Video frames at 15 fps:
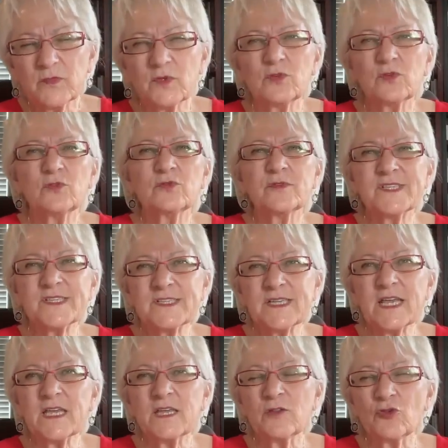you
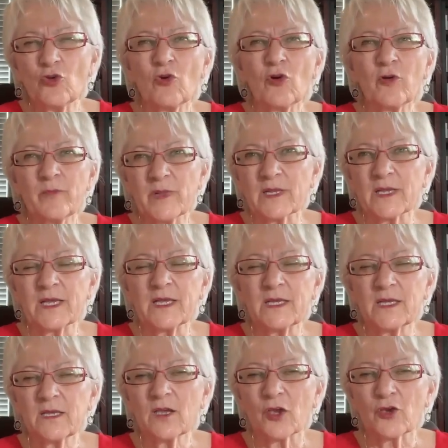see
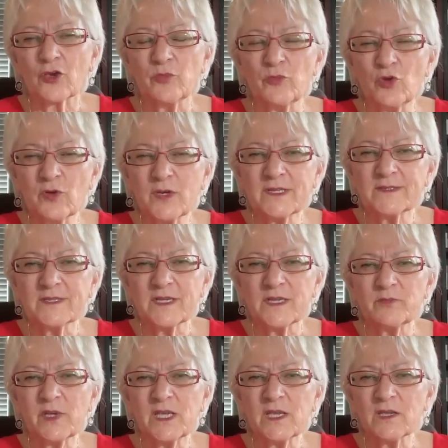normally a
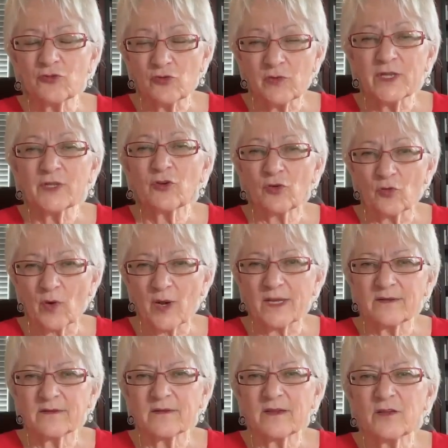community begin to
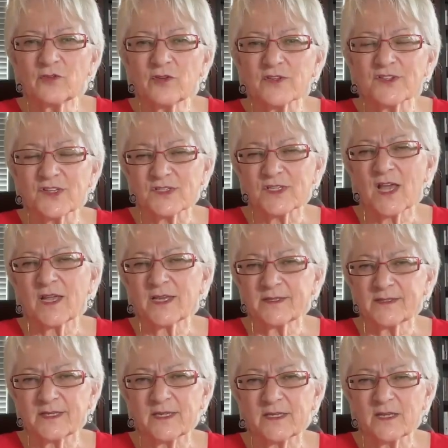integrate into
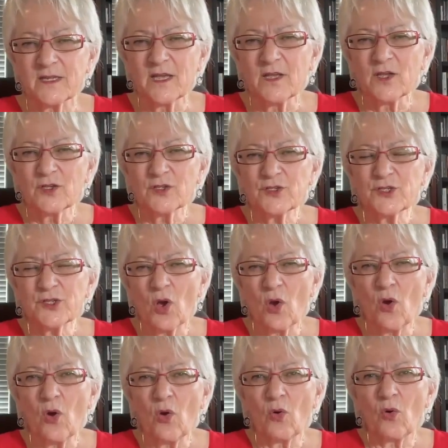society.
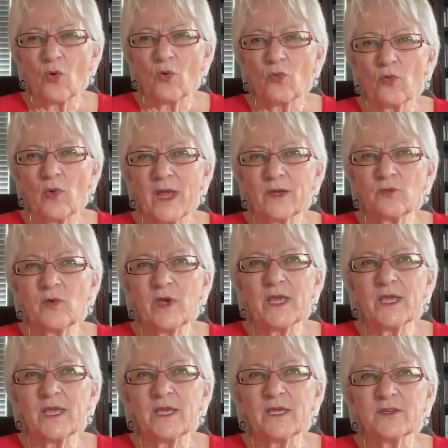So when
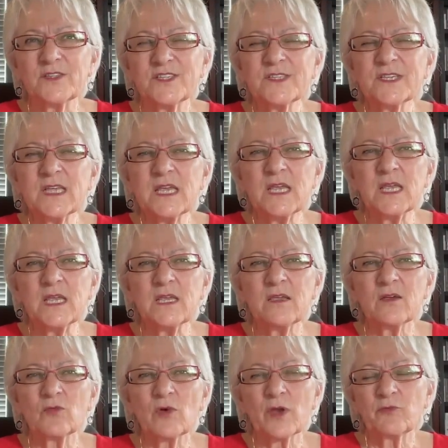we
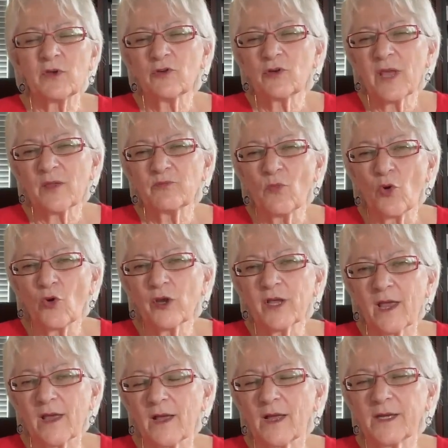see, when we look at
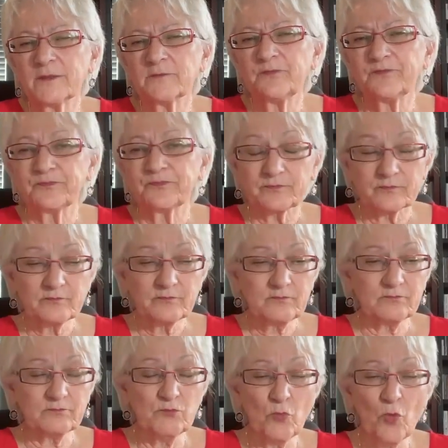Mordecai,
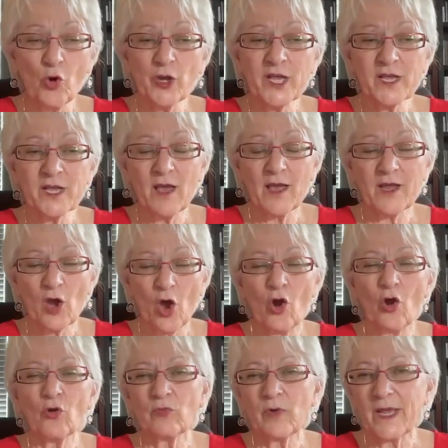Mordecai
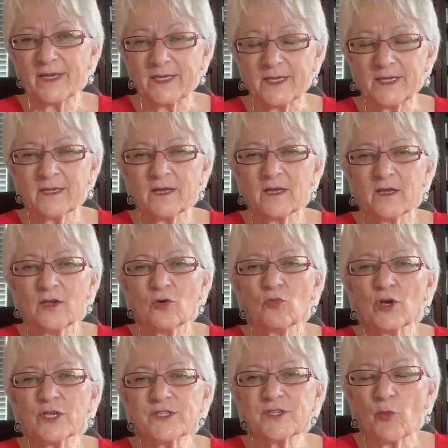already
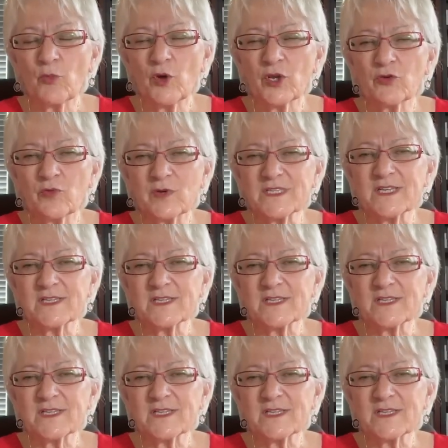was someone who was